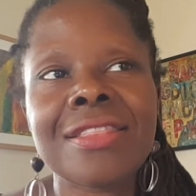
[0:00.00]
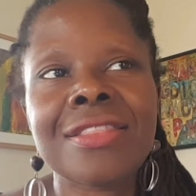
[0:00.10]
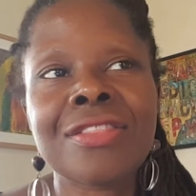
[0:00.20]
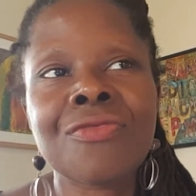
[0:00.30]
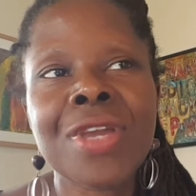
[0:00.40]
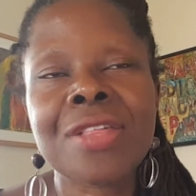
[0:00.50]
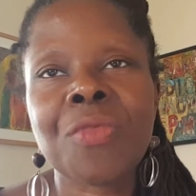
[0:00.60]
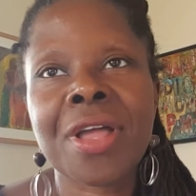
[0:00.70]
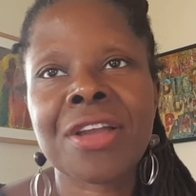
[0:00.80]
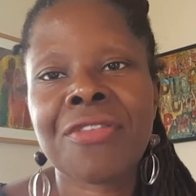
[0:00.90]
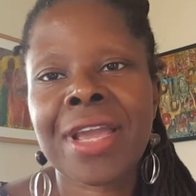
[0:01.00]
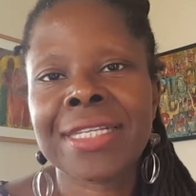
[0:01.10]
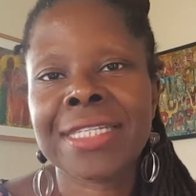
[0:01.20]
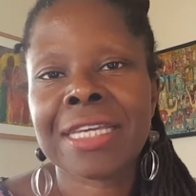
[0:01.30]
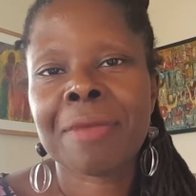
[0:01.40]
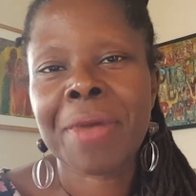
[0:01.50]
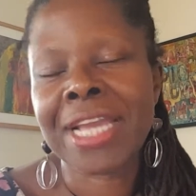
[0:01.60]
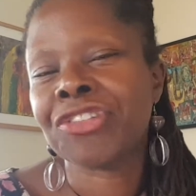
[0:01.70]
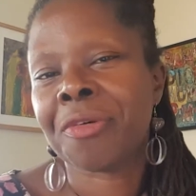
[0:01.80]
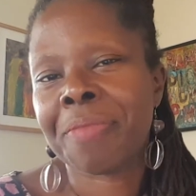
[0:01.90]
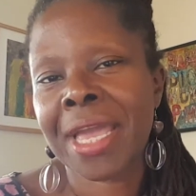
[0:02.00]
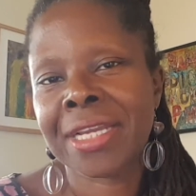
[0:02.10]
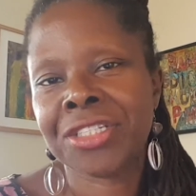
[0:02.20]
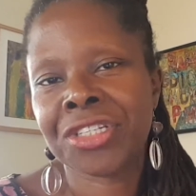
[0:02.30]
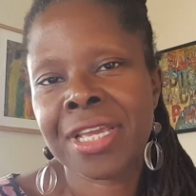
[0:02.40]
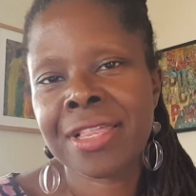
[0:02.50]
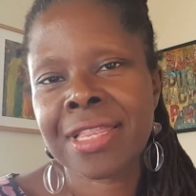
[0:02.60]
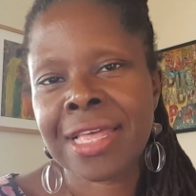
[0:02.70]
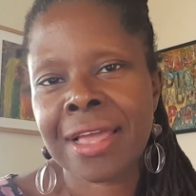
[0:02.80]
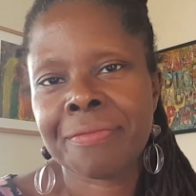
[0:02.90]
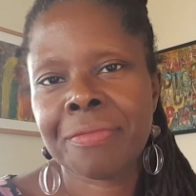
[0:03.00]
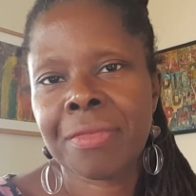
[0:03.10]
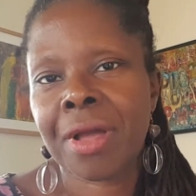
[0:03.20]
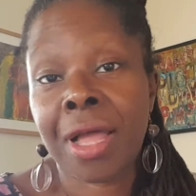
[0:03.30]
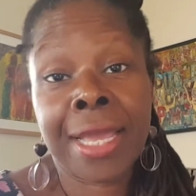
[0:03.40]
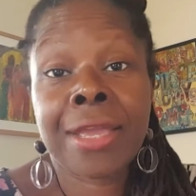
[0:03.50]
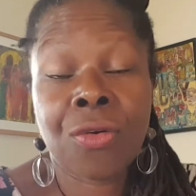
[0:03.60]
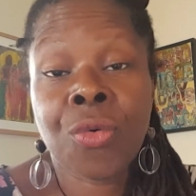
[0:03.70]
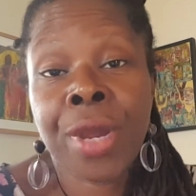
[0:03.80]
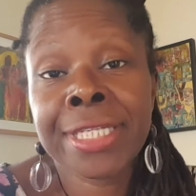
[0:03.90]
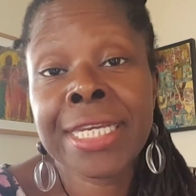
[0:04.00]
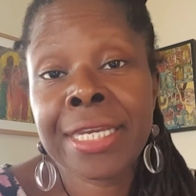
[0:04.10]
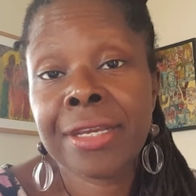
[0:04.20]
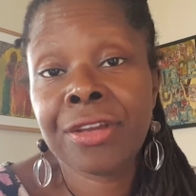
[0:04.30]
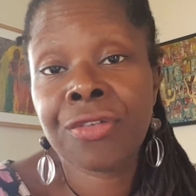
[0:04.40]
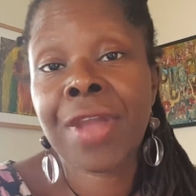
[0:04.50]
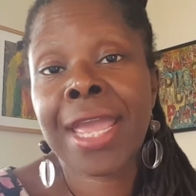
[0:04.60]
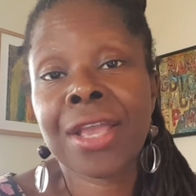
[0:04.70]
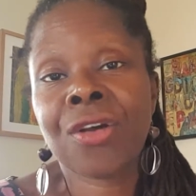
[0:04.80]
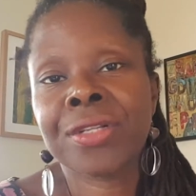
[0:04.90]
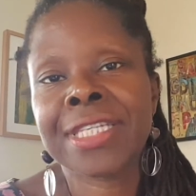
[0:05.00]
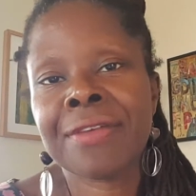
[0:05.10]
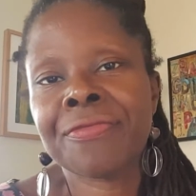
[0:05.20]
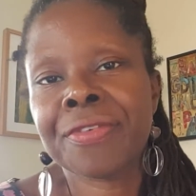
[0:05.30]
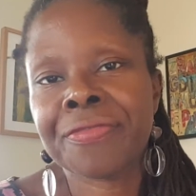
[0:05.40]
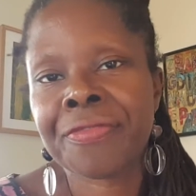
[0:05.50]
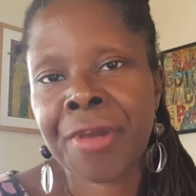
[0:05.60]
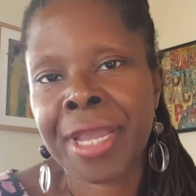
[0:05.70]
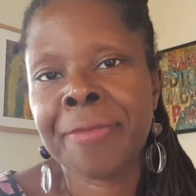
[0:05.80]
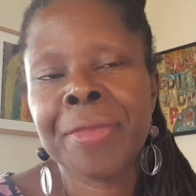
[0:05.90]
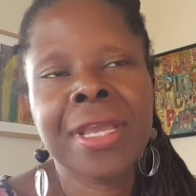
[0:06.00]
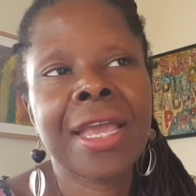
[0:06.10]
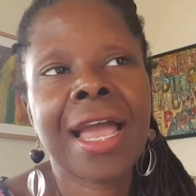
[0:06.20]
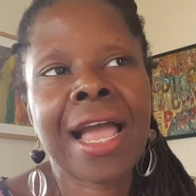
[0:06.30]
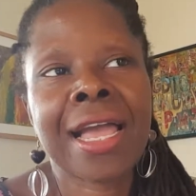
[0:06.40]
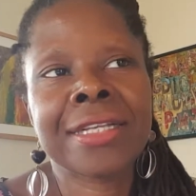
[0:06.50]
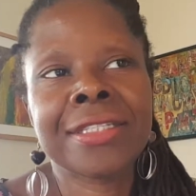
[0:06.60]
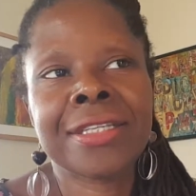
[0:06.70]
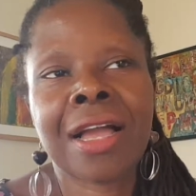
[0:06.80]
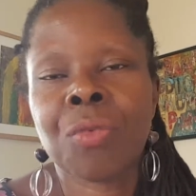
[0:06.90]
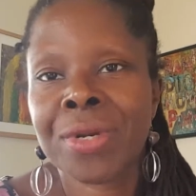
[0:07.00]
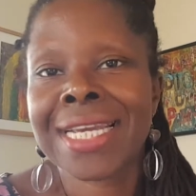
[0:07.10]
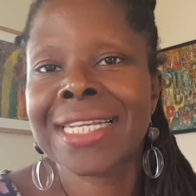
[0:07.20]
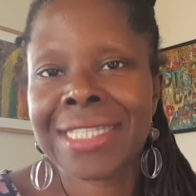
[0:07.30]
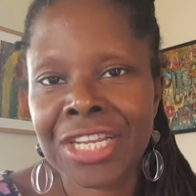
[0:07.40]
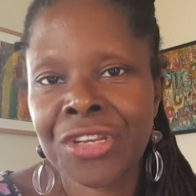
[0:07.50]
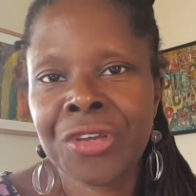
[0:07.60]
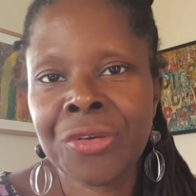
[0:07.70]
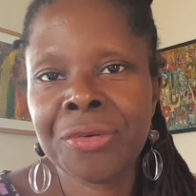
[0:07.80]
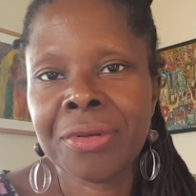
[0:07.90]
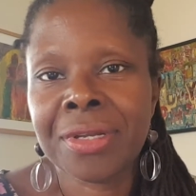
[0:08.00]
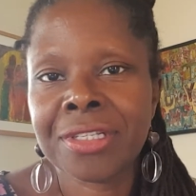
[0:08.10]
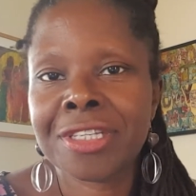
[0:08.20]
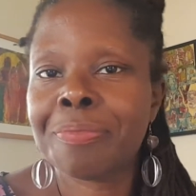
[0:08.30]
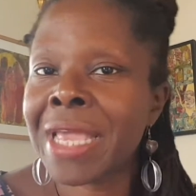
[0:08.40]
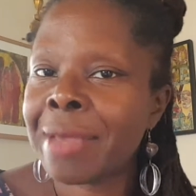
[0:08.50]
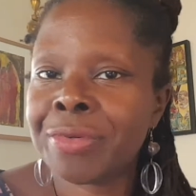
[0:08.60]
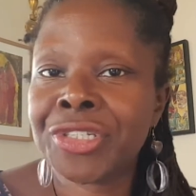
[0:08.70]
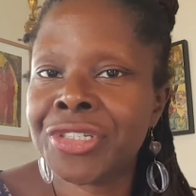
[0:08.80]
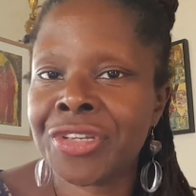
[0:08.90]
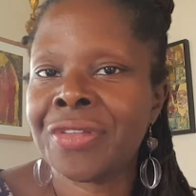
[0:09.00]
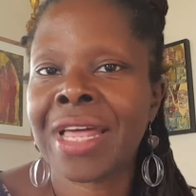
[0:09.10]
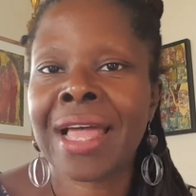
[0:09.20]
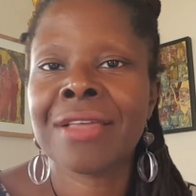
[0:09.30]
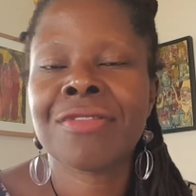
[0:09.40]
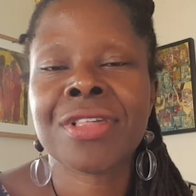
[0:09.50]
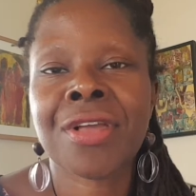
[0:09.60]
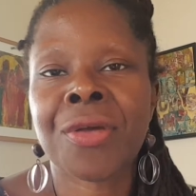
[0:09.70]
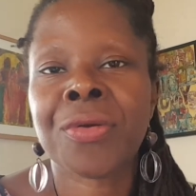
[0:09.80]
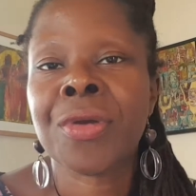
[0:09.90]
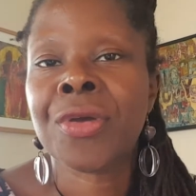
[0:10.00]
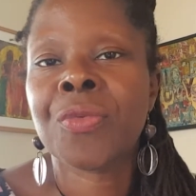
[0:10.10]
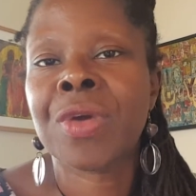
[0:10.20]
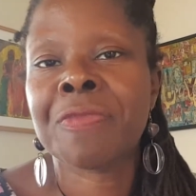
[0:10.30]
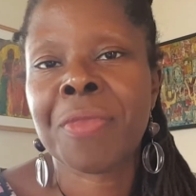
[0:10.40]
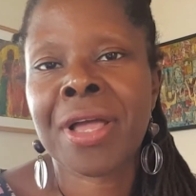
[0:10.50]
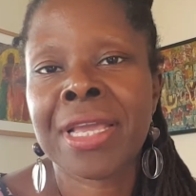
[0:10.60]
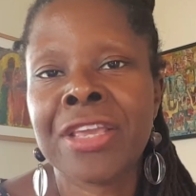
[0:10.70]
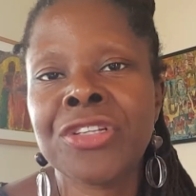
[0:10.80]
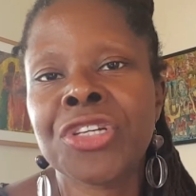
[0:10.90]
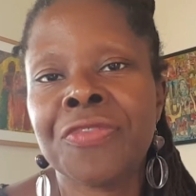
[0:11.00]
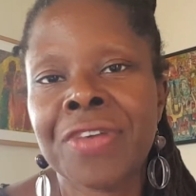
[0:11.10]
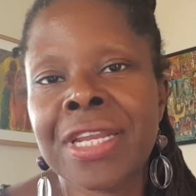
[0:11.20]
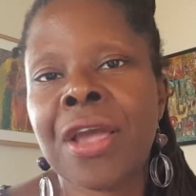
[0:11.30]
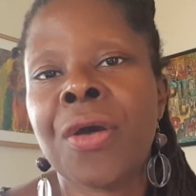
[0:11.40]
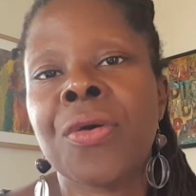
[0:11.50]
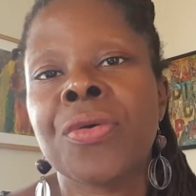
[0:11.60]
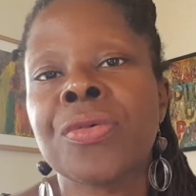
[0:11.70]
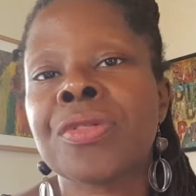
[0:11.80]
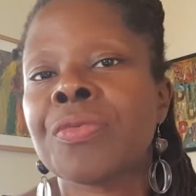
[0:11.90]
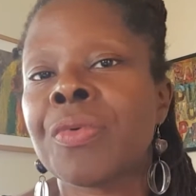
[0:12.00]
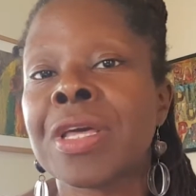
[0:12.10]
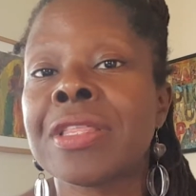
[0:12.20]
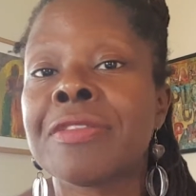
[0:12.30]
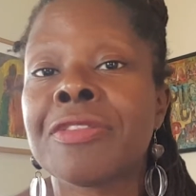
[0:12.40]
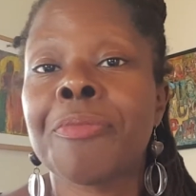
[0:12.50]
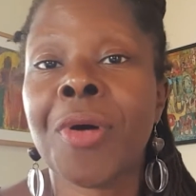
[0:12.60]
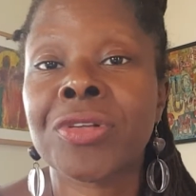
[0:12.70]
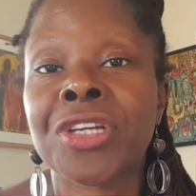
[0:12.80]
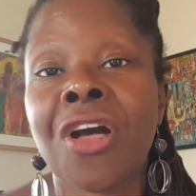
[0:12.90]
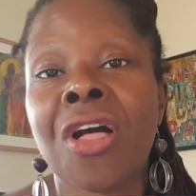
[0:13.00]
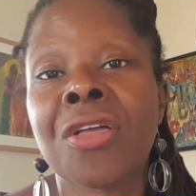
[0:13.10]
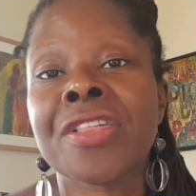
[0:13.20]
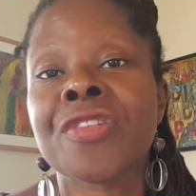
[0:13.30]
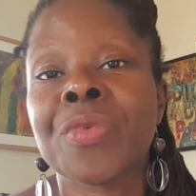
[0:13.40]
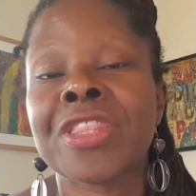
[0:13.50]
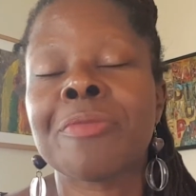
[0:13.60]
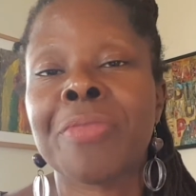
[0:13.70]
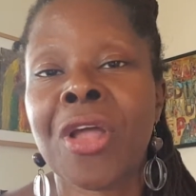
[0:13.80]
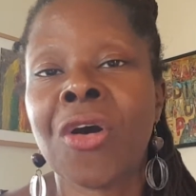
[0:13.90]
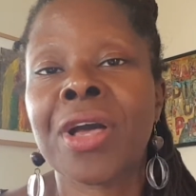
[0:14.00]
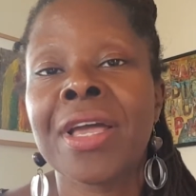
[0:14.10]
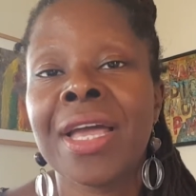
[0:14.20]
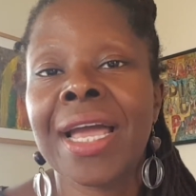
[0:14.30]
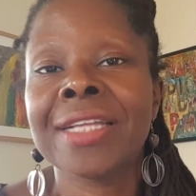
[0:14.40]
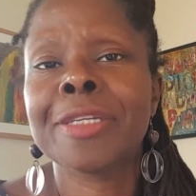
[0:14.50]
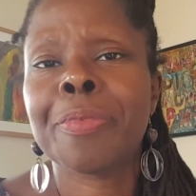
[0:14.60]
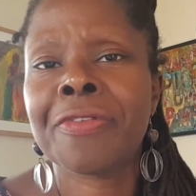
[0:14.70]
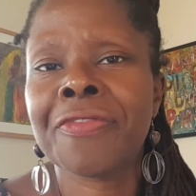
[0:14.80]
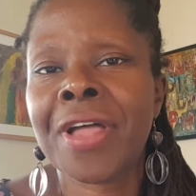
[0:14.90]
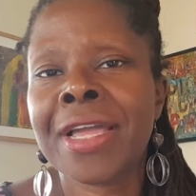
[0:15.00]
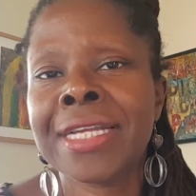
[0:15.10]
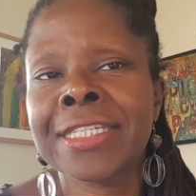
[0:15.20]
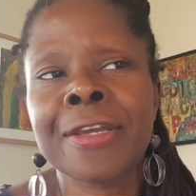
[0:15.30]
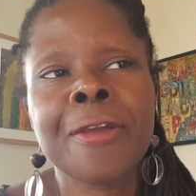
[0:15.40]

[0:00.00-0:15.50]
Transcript: The reason why I created a Patreon page is that I already create content for free, and I want to continue to be able to do that. So with my YouTube videos, with the podcast, with the blog, and to provide